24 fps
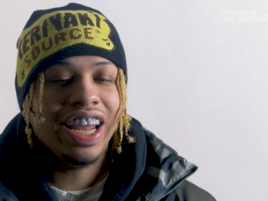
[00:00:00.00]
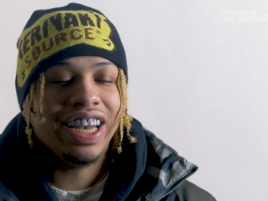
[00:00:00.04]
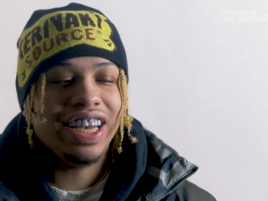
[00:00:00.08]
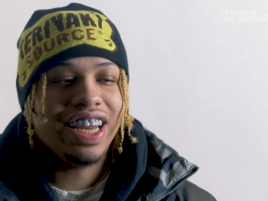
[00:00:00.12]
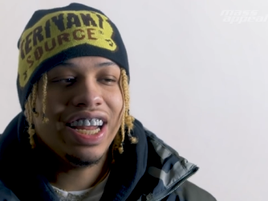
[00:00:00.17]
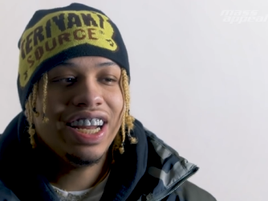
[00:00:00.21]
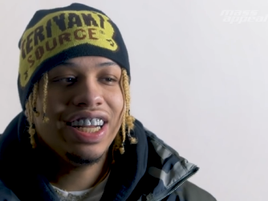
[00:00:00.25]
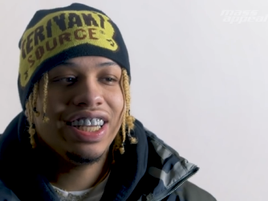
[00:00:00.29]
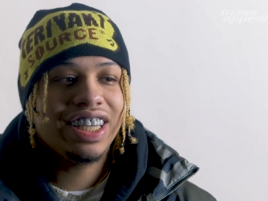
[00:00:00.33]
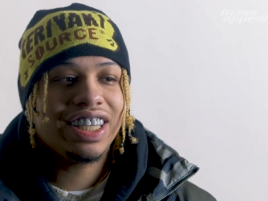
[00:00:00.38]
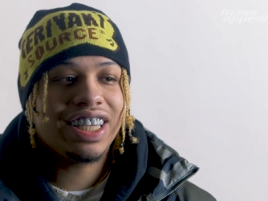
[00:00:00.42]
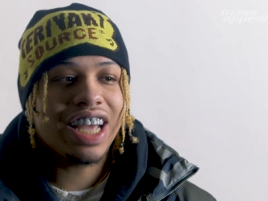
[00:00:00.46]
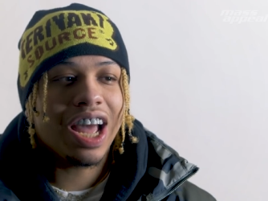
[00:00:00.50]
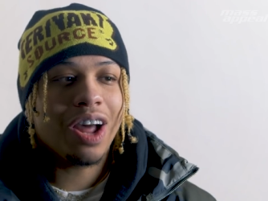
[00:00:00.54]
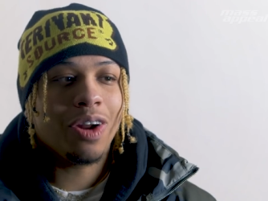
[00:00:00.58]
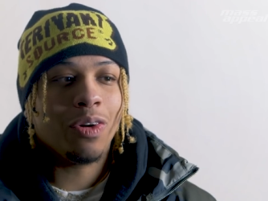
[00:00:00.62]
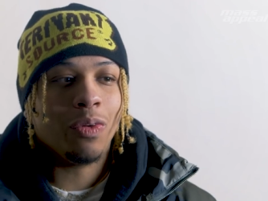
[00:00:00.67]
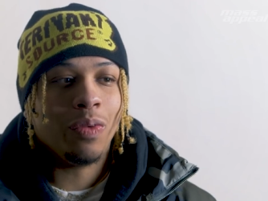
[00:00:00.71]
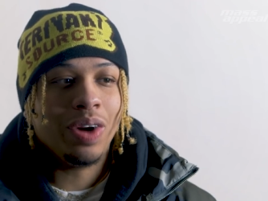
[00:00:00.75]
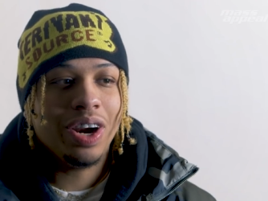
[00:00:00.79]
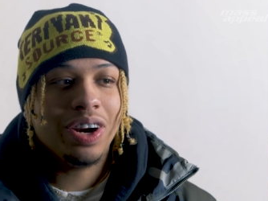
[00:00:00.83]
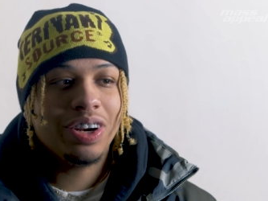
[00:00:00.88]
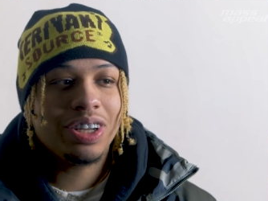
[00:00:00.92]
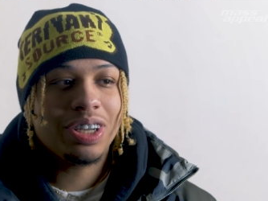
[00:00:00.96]
It didn't
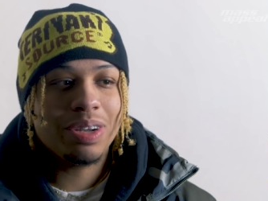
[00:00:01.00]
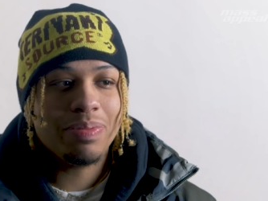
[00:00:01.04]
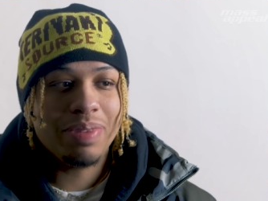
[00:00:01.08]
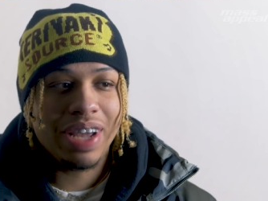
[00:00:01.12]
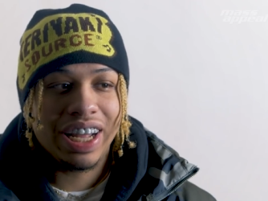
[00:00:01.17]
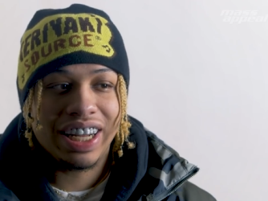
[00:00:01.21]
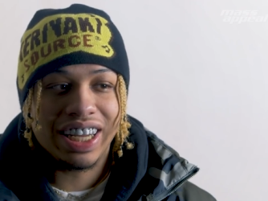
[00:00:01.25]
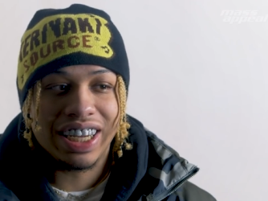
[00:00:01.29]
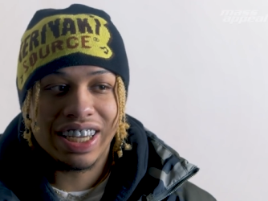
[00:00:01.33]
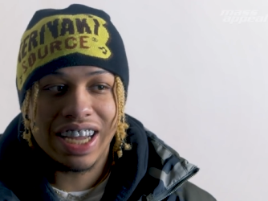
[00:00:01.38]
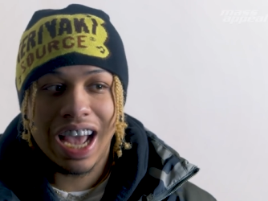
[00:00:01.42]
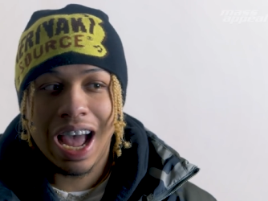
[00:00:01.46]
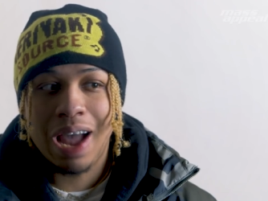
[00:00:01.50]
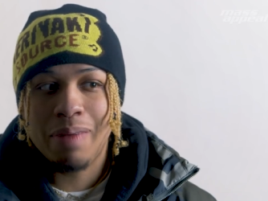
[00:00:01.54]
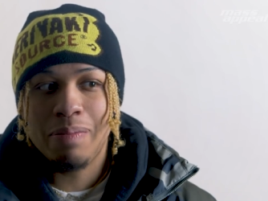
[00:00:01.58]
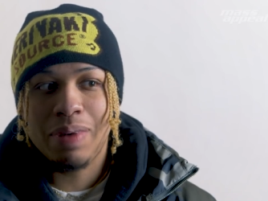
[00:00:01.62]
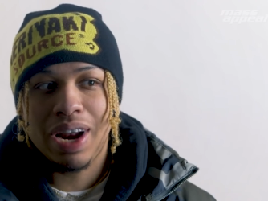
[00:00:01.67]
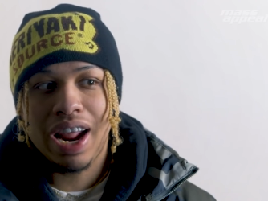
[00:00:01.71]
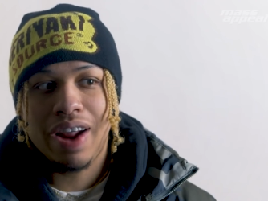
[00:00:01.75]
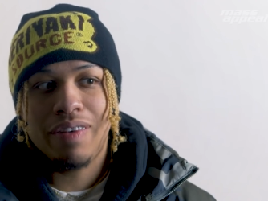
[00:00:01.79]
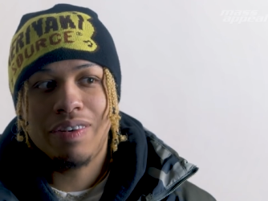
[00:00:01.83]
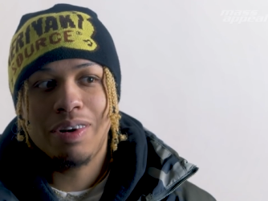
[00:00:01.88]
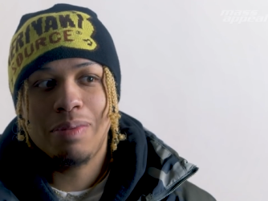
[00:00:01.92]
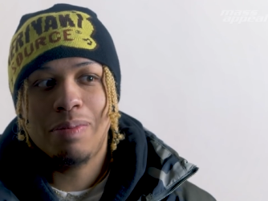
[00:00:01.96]
sound weird to me at the time,
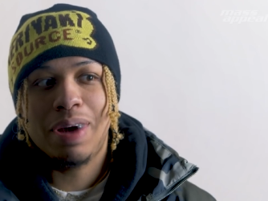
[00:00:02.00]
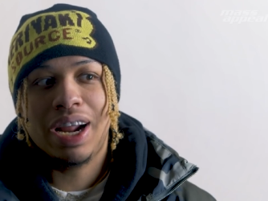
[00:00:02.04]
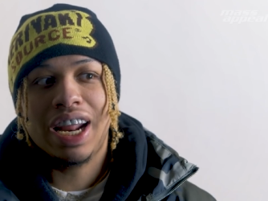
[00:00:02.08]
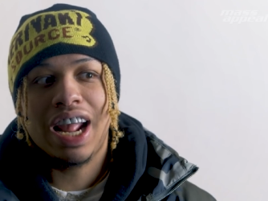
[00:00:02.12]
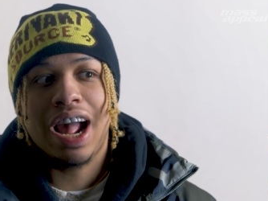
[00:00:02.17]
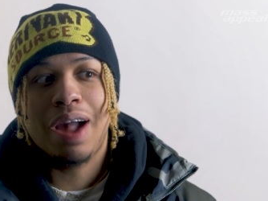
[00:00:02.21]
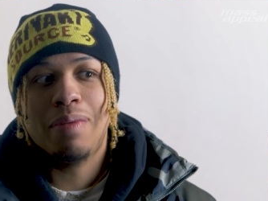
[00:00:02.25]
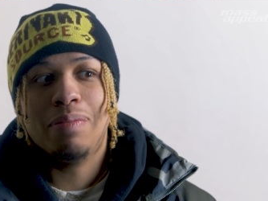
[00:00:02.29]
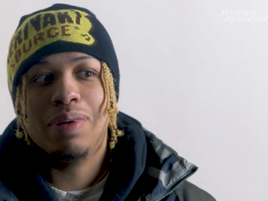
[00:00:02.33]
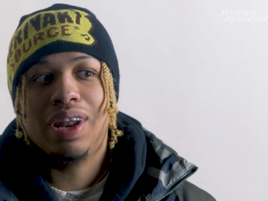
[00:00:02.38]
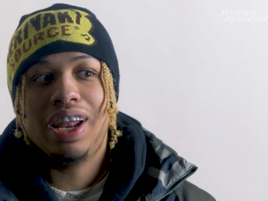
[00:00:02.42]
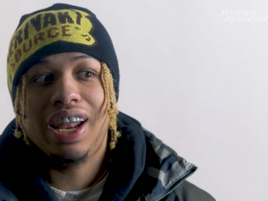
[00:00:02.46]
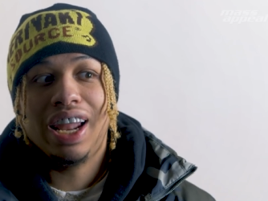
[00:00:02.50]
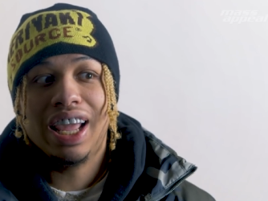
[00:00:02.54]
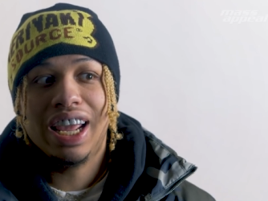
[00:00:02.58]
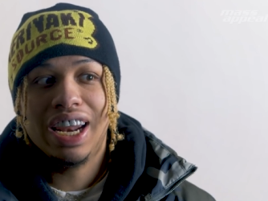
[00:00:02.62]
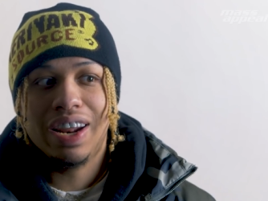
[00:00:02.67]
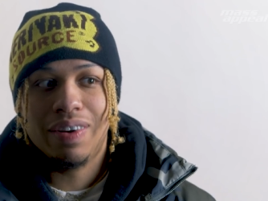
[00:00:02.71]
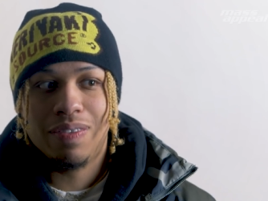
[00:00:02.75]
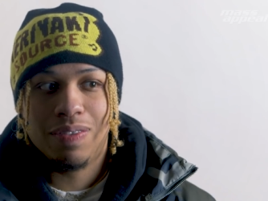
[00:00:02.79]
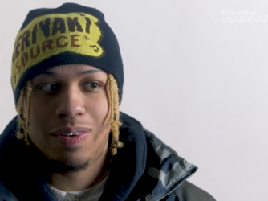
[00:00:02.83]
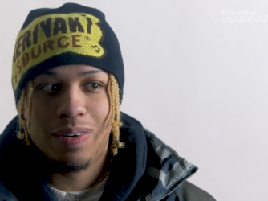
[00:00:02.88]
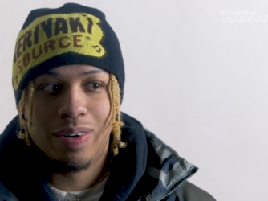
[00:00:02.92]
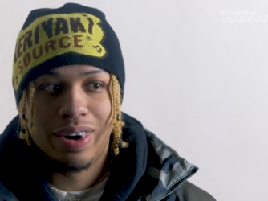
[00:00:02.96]
but everybody I
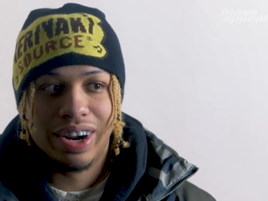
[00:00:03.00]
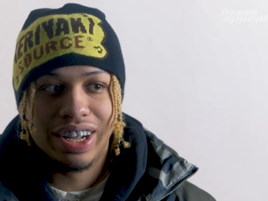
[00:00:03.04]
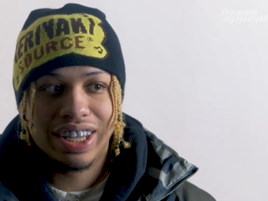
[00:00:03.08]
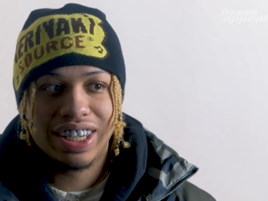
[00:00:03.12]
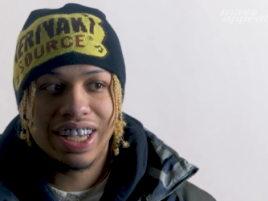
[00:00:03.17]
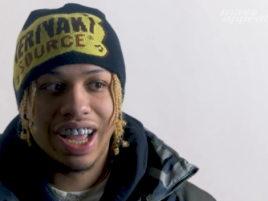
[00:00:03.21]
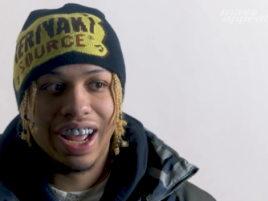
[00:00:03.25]
played it for, it